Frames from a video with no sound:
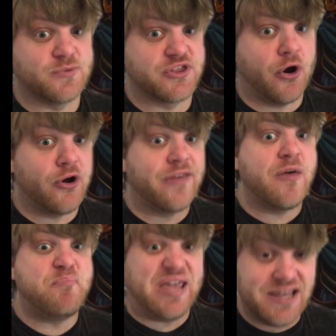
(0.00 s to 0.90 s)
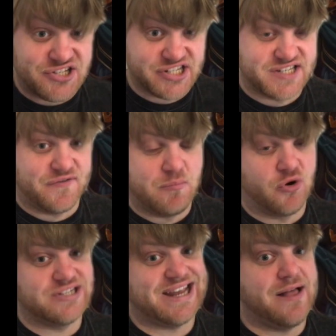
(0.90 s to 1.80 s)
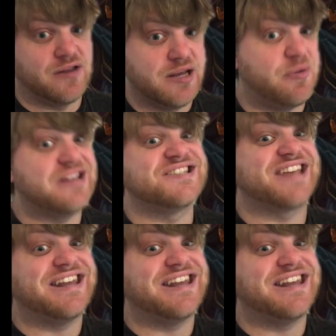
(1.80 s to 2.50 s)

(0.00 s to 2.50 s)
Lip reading: with guarding the peaches of immortality, but instead